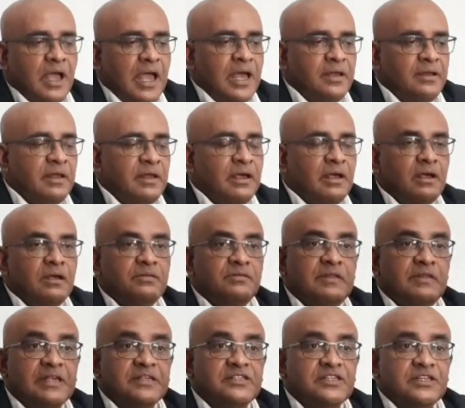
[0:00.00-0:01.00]
And
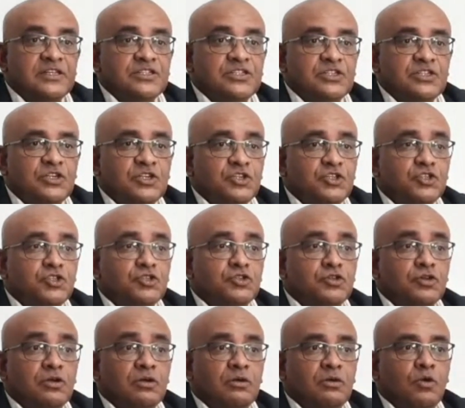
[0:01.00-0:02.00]
this is
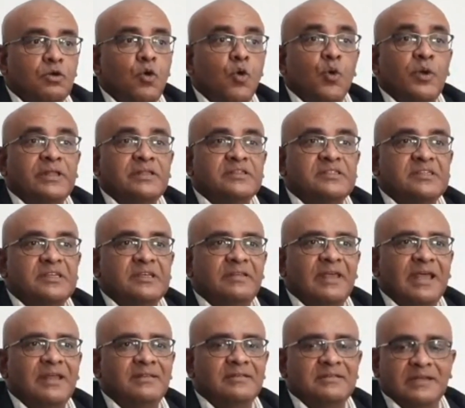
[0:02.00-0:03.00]

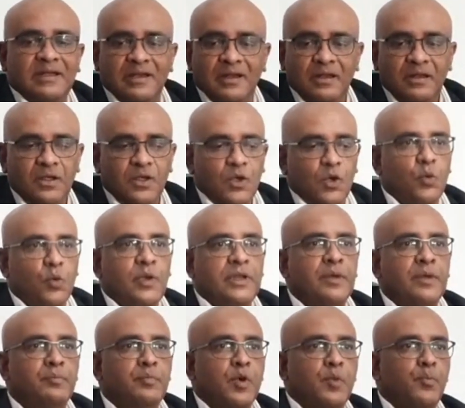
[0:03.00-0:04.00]
coincidental
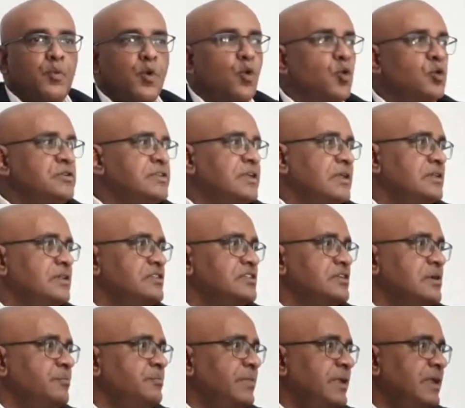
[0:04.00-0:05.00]
with the proposal
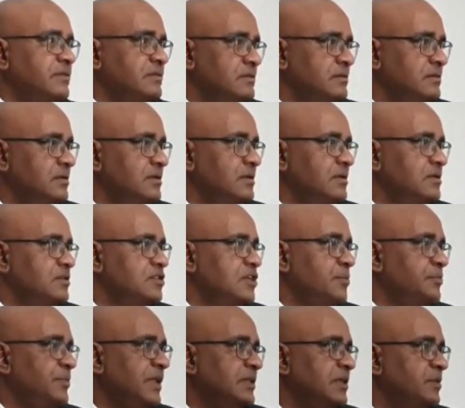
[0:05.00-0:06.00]

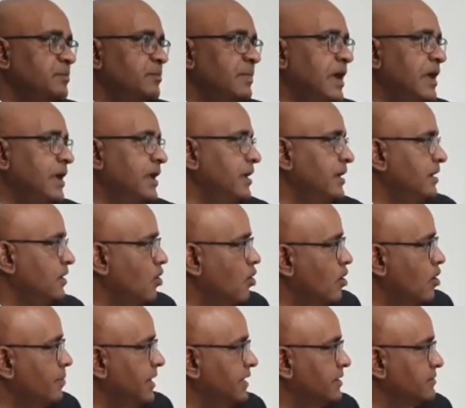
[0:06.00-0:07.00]
submitted by
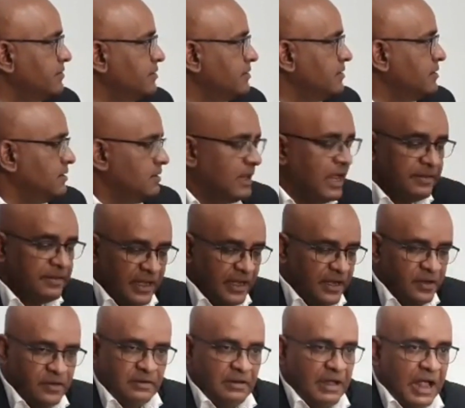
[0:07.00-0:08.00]
Corbyn, that
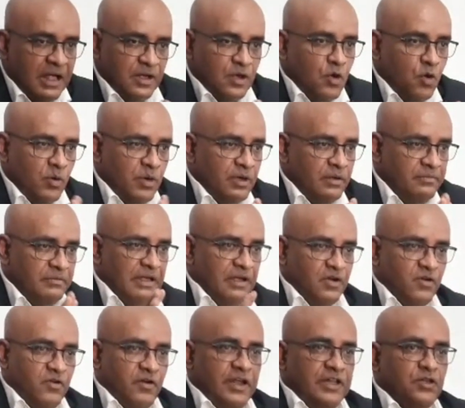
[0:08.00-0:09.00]
there
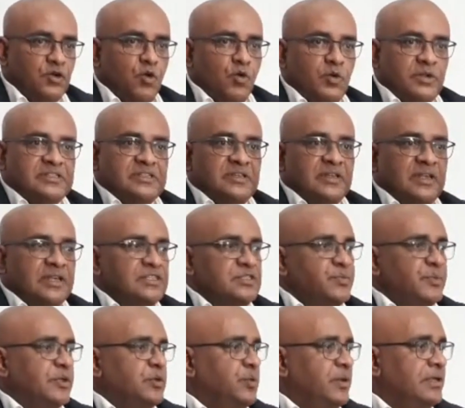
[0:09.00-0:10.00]
are great
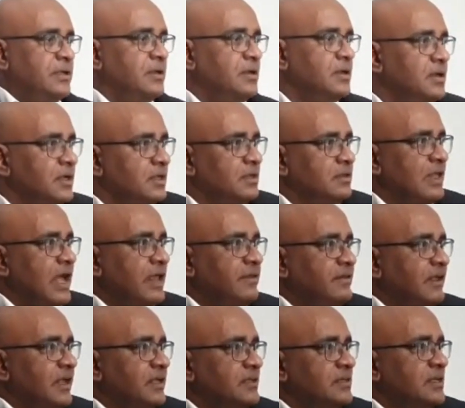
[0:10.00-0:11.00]
coincidence between
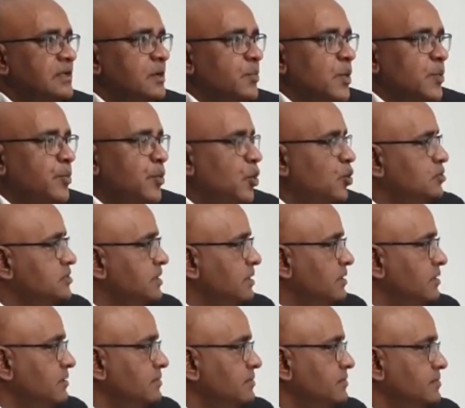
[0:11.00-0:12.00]
that date and the
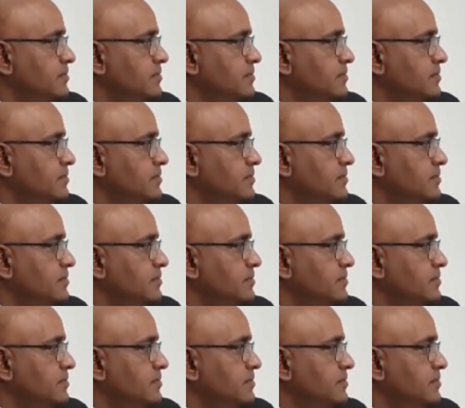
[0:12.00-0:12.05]
proposal.